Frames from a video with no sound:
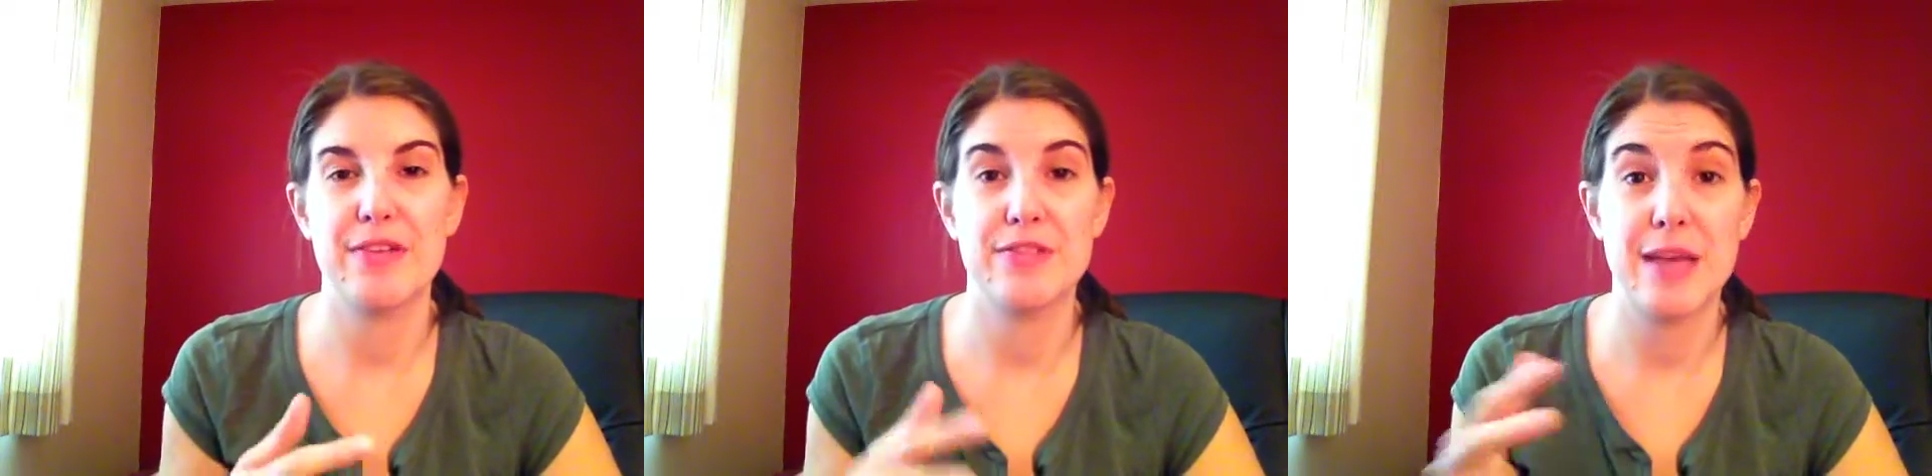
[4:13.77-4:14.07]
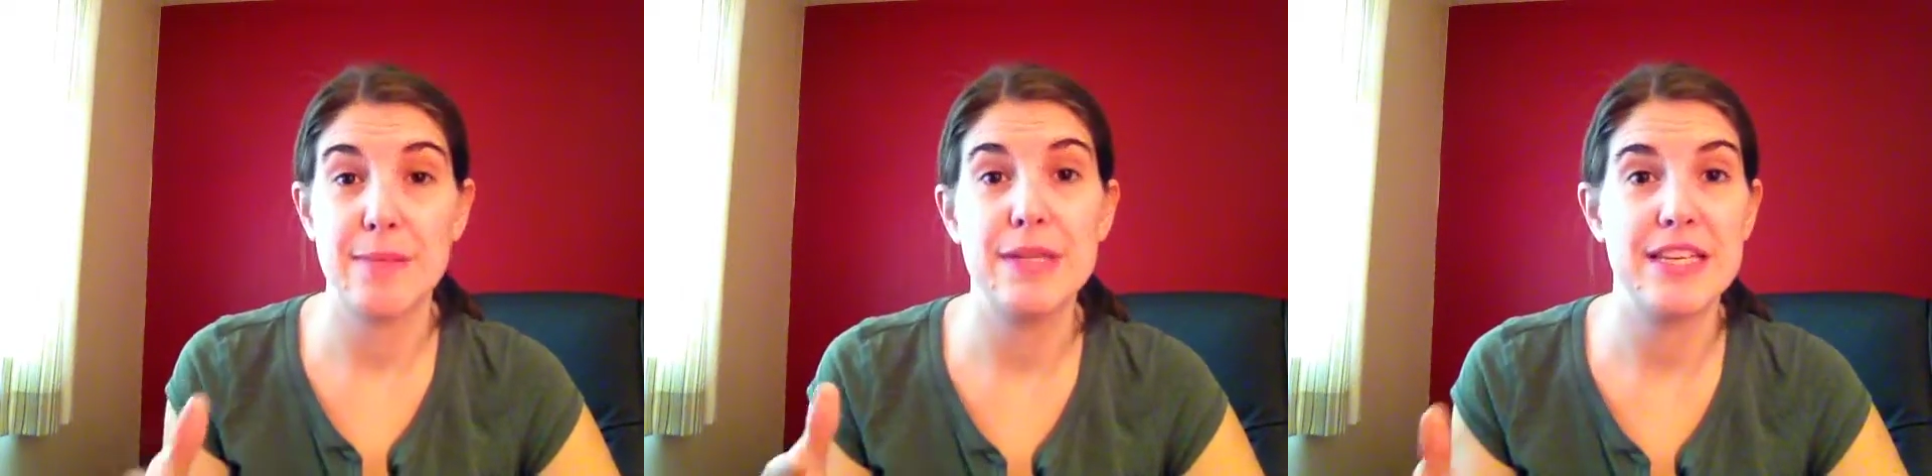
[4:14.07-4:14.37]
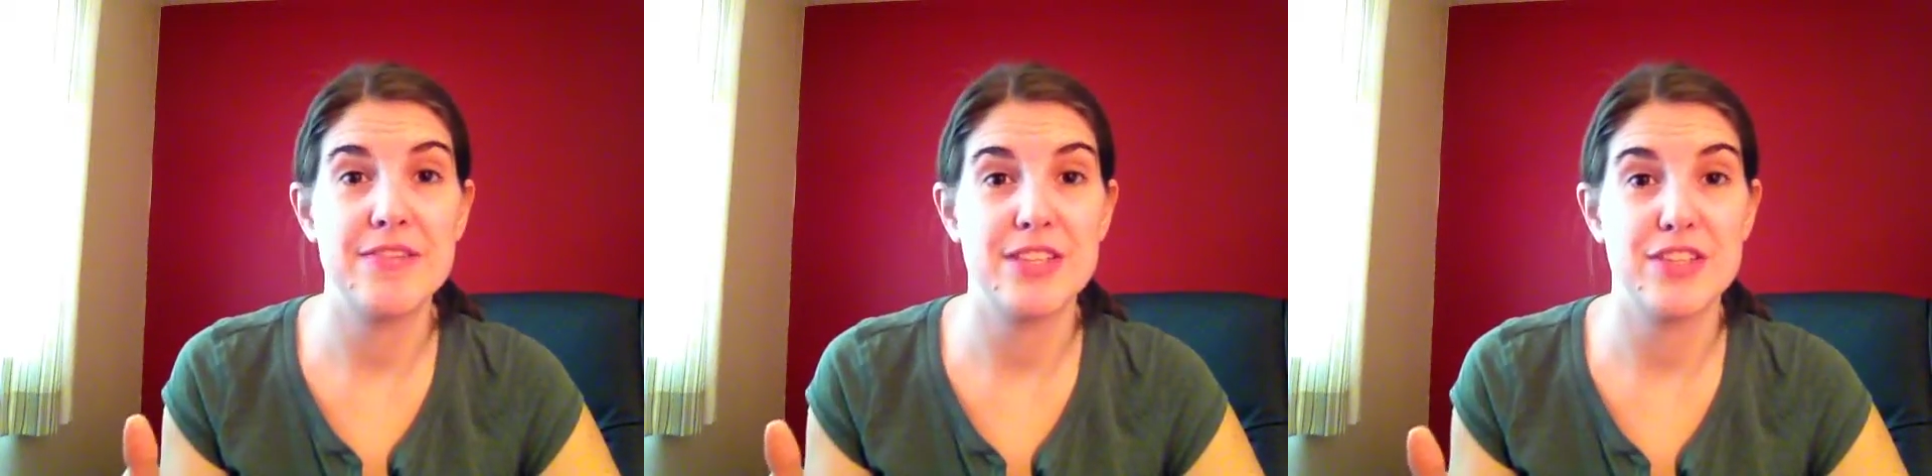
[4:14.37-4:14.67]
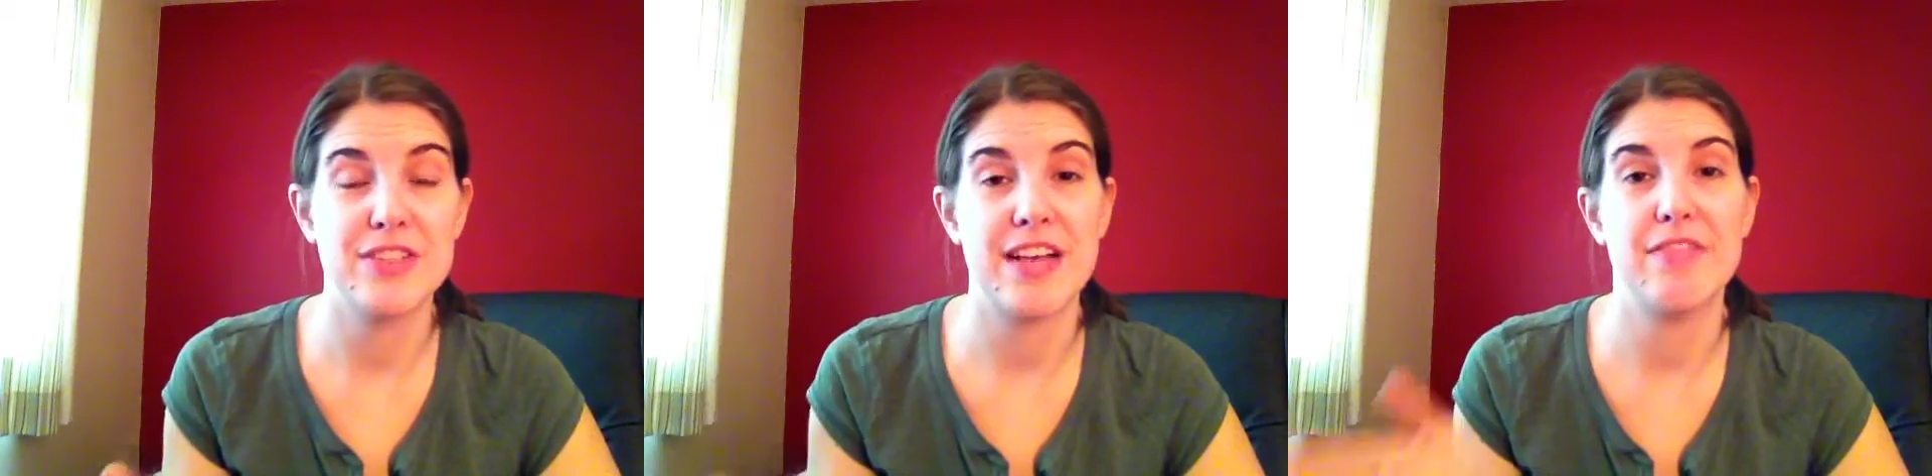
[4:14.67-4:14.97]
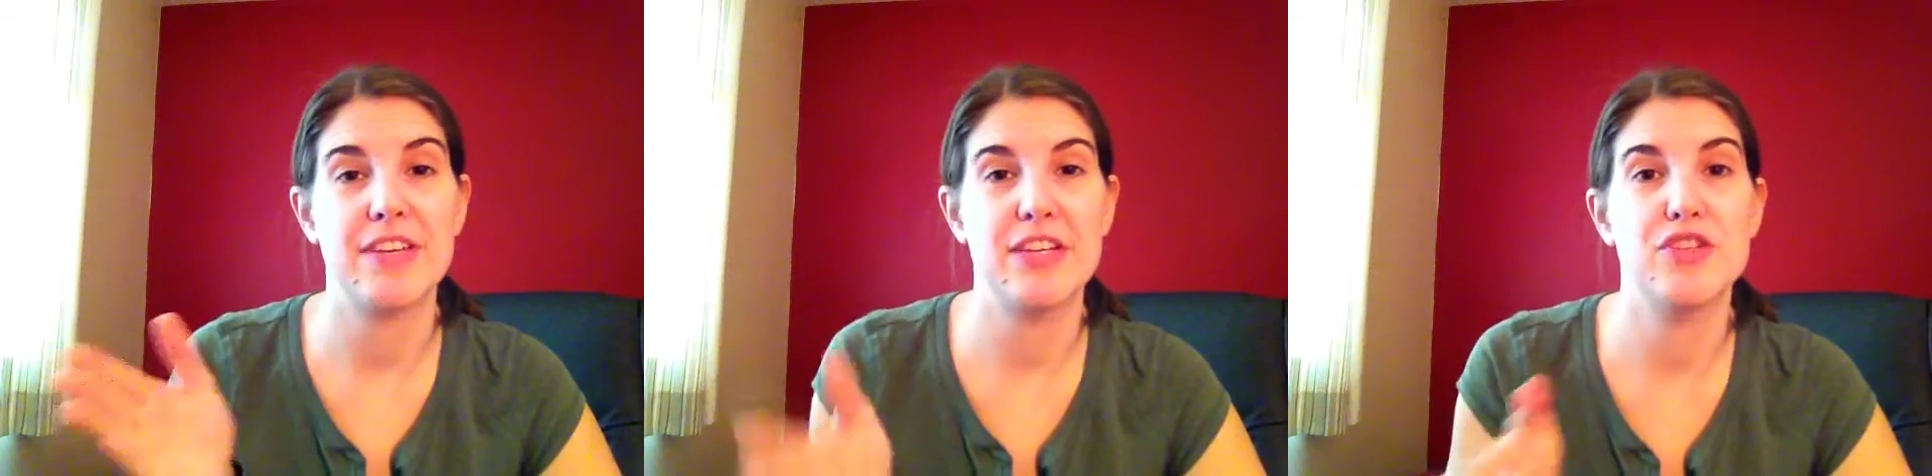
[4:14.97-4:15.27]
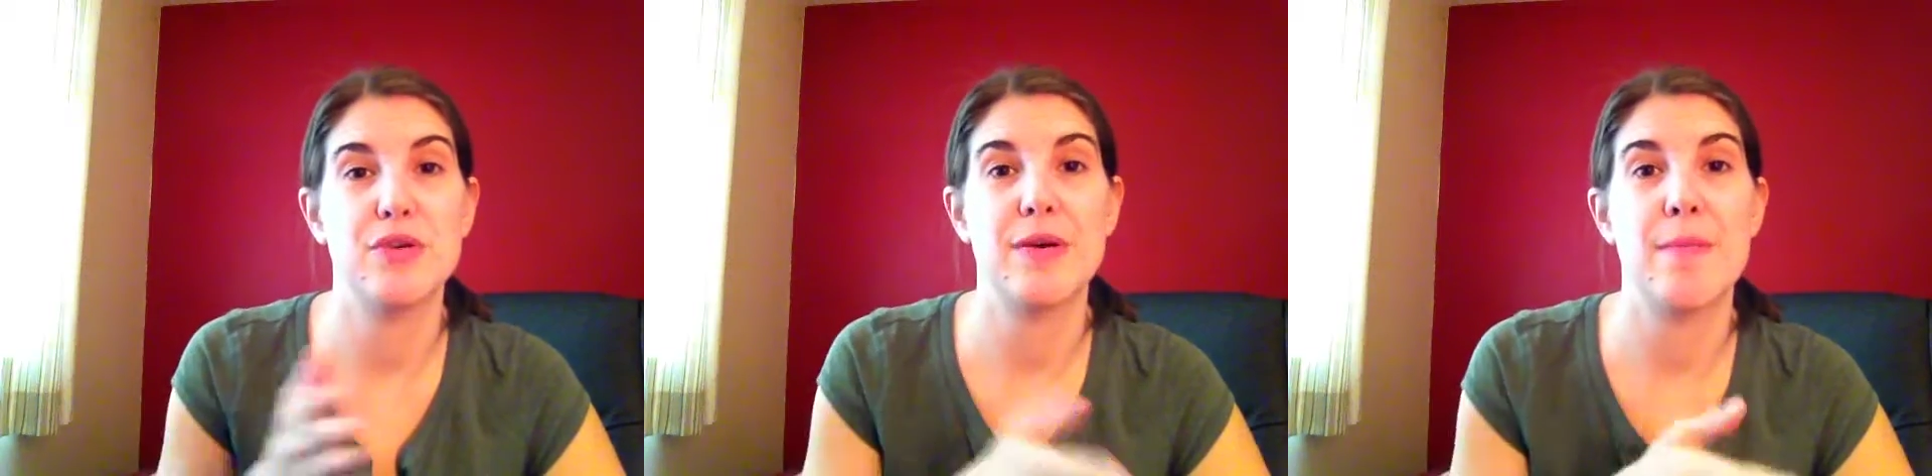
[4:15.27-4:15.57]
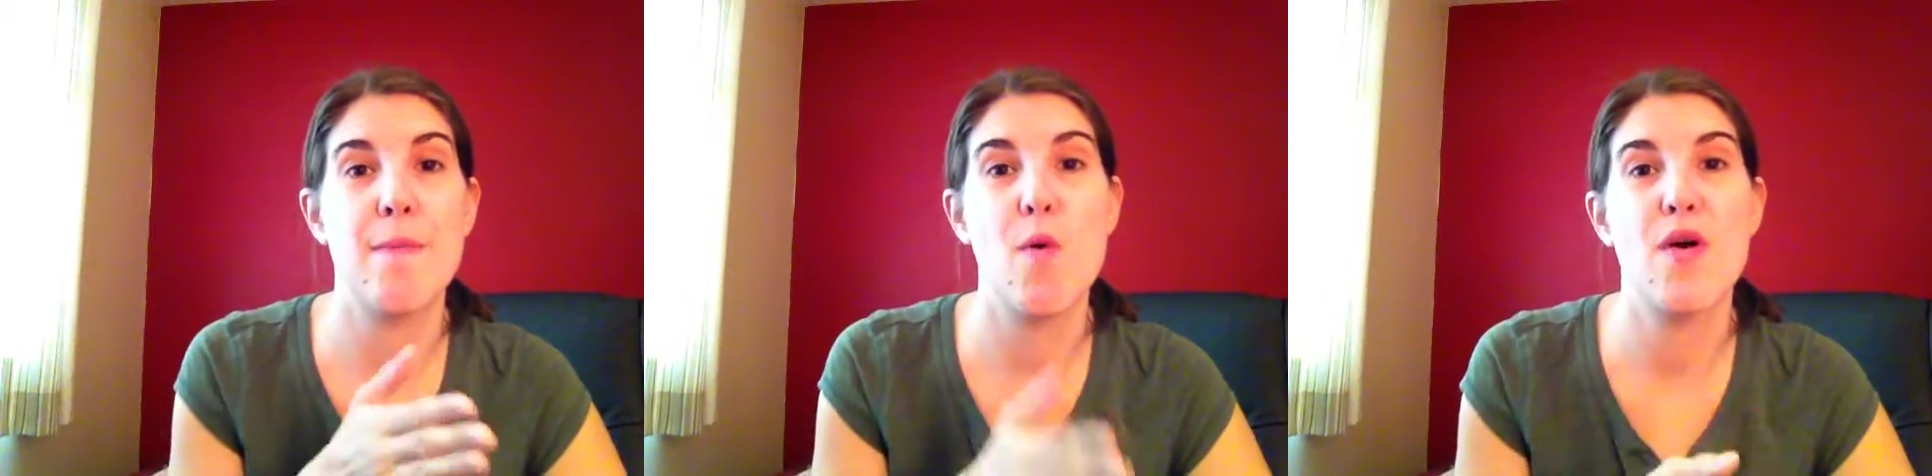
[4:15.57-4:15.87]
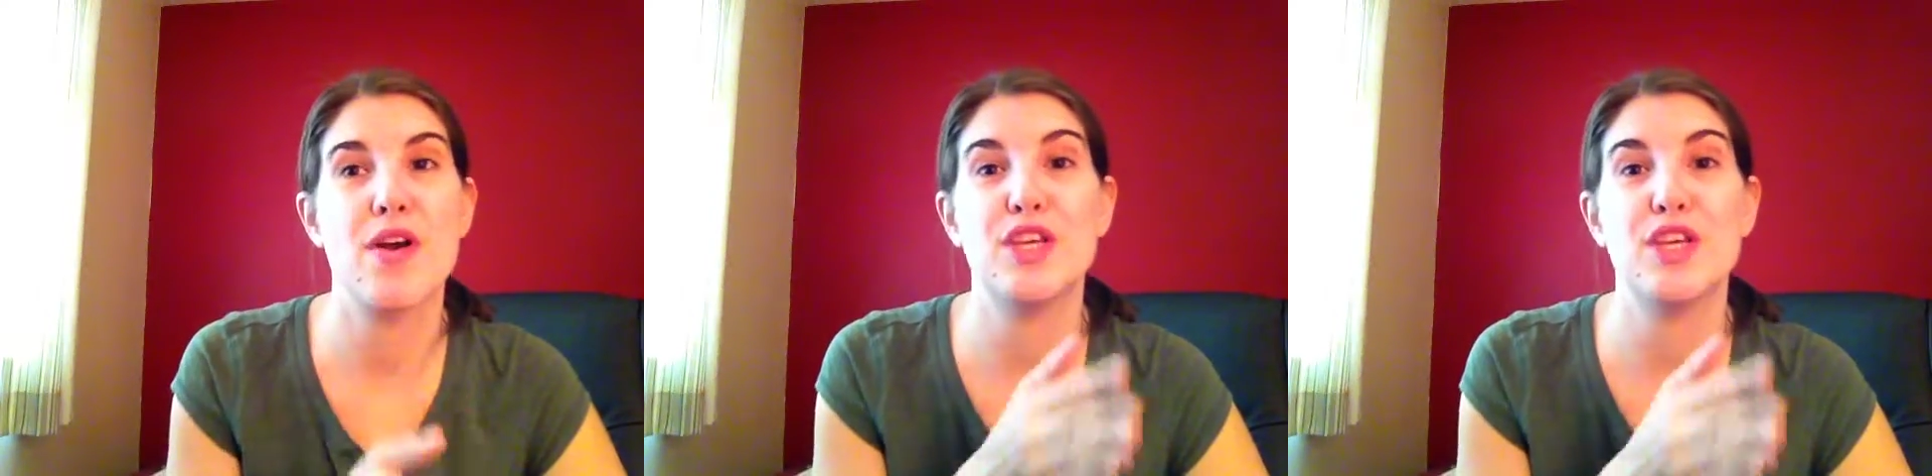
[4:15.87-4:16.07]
some beliefs in yourself into a more